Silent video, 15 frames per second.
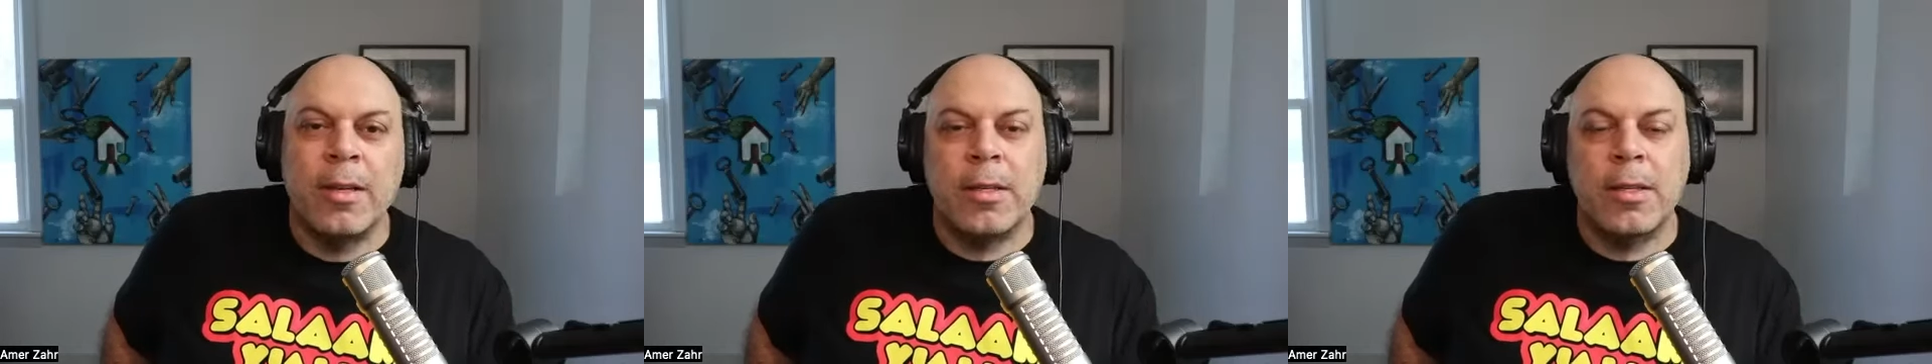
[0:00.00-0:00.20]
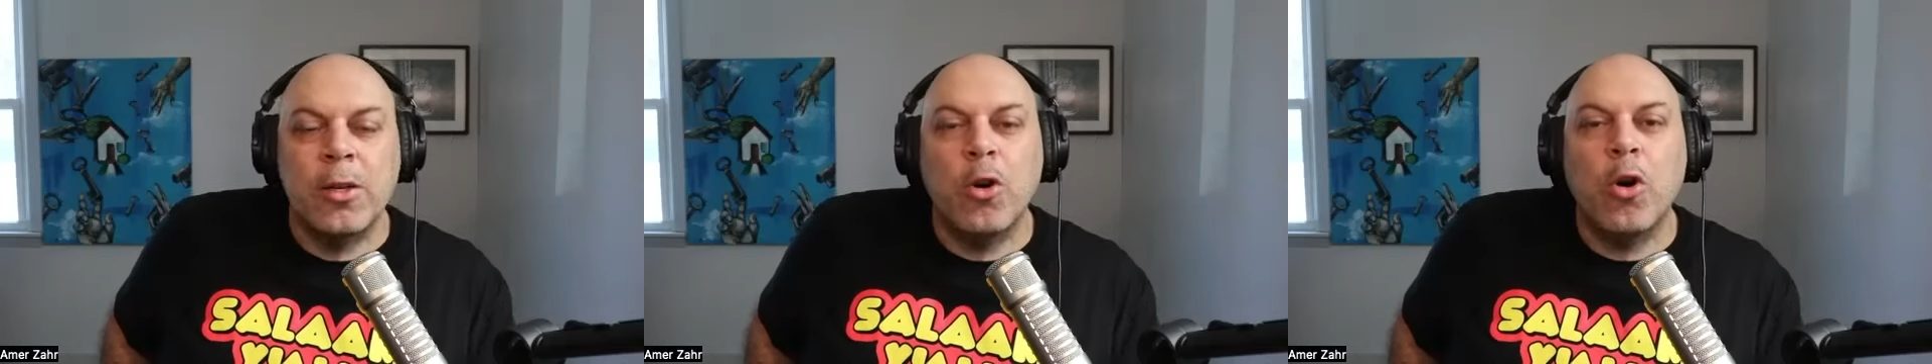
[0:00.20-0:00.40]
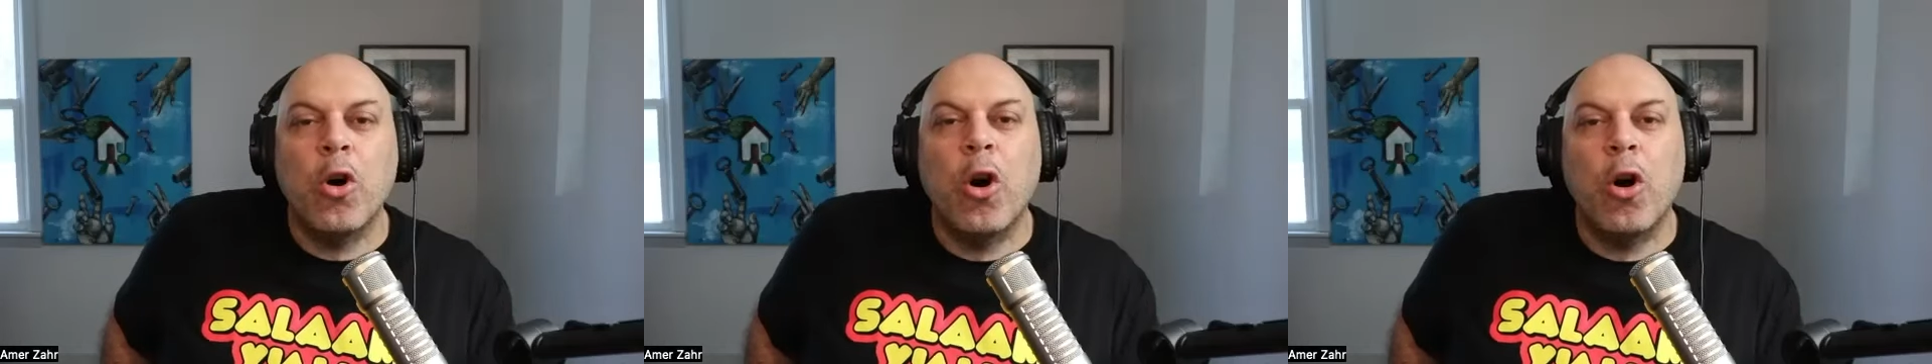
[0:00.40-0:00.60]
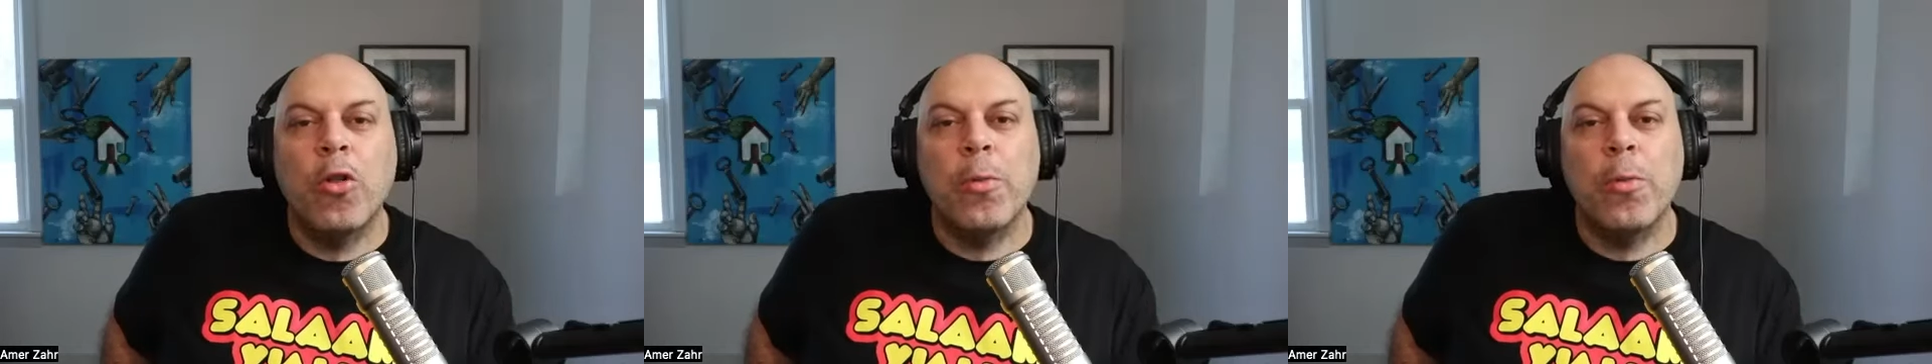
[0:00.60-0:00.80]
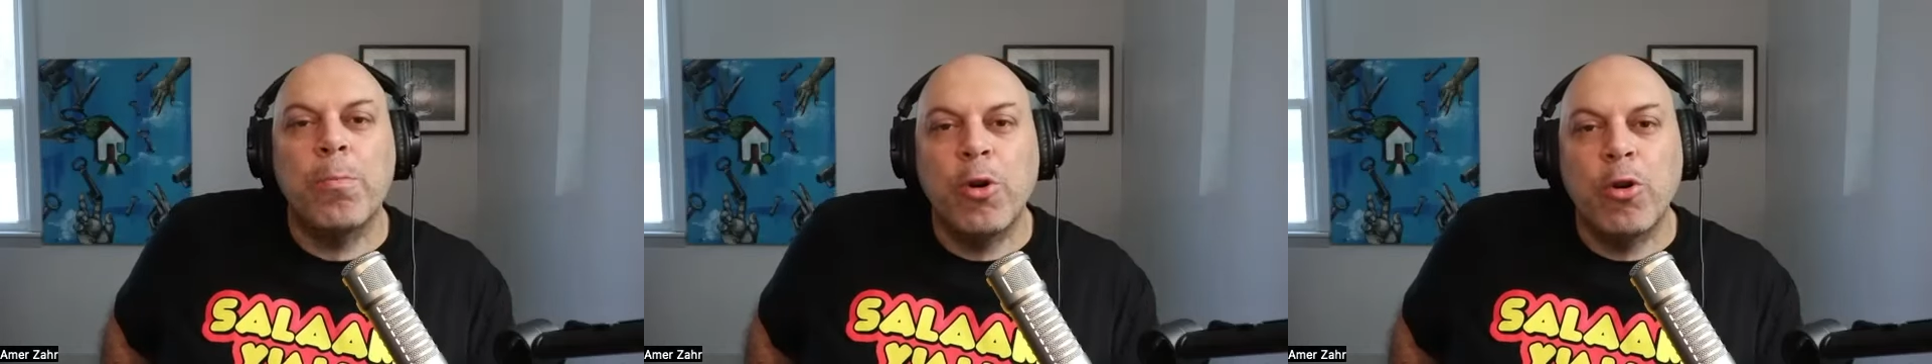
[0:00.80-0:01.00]
is still
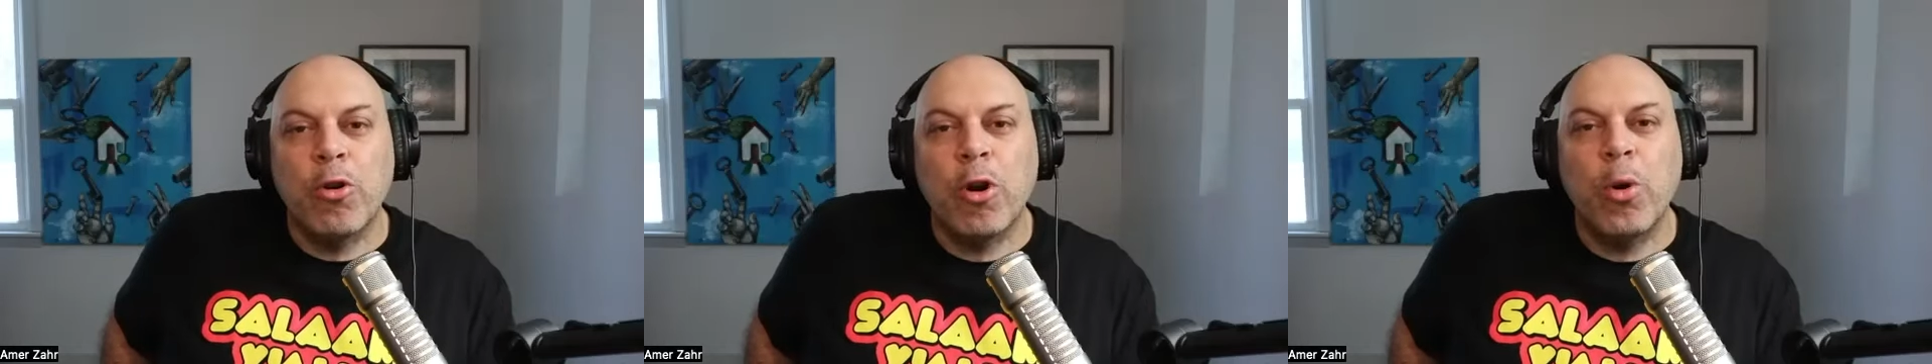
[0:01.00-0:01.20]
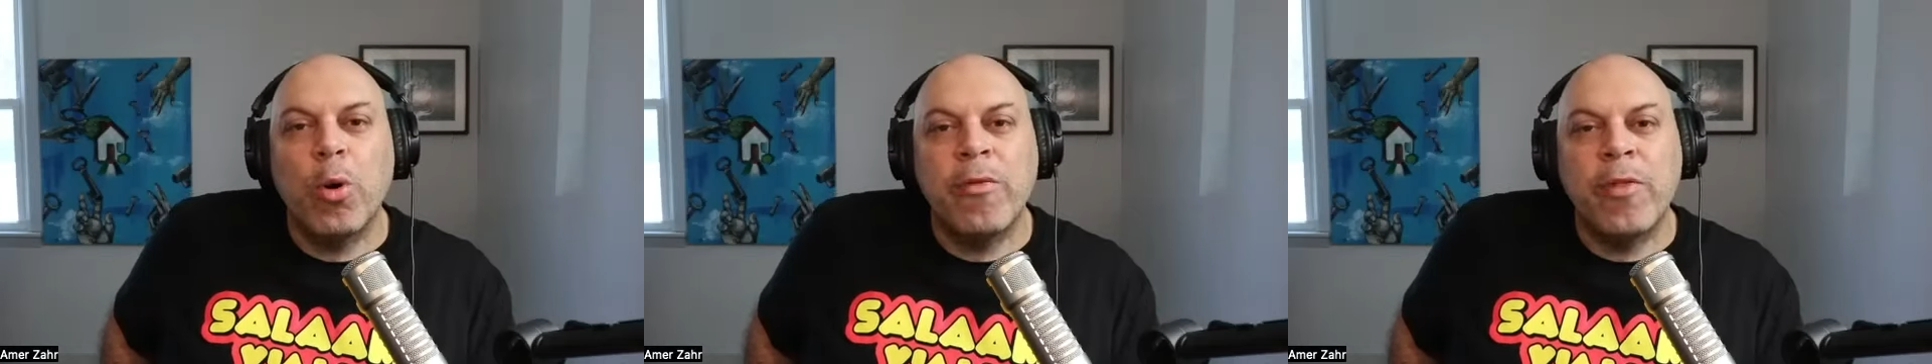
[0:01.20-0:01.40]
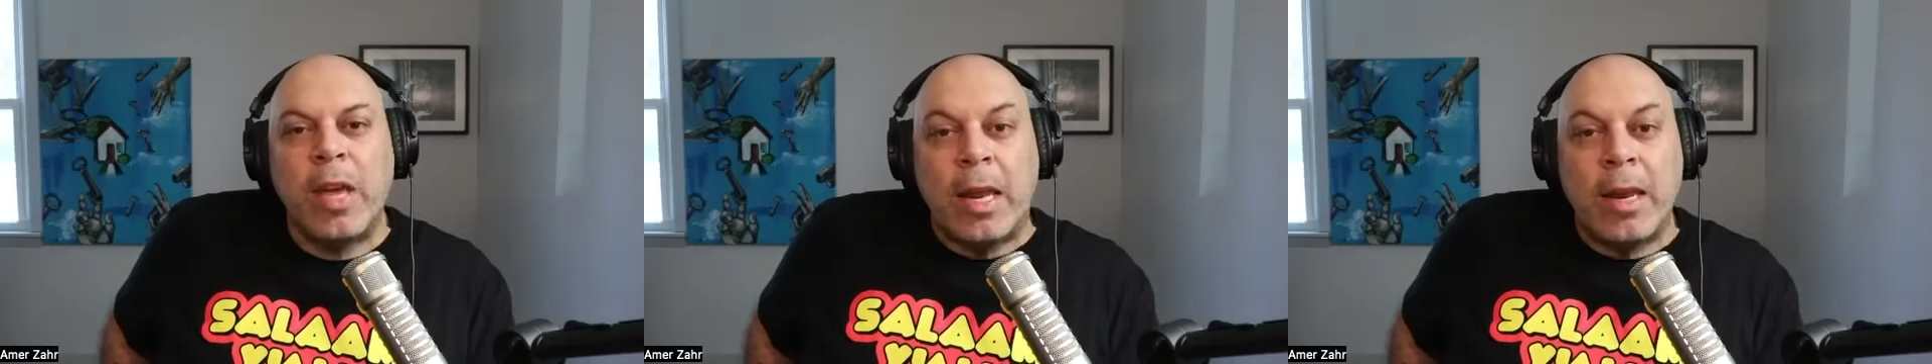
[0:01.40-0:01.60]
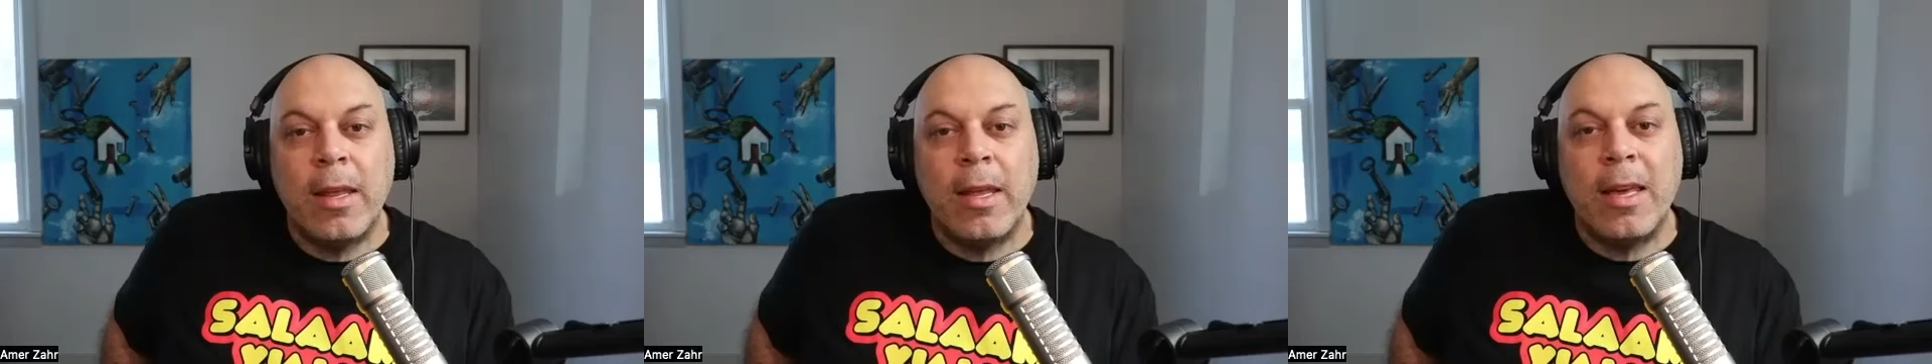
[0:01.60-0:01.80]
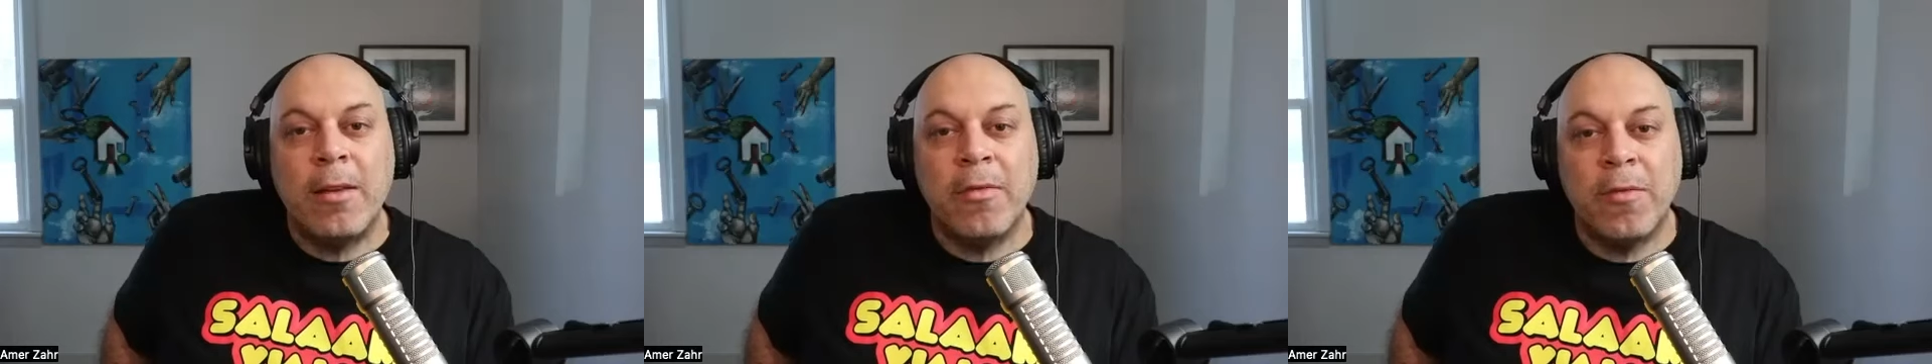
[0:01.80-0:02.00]
called the Bureau of Indian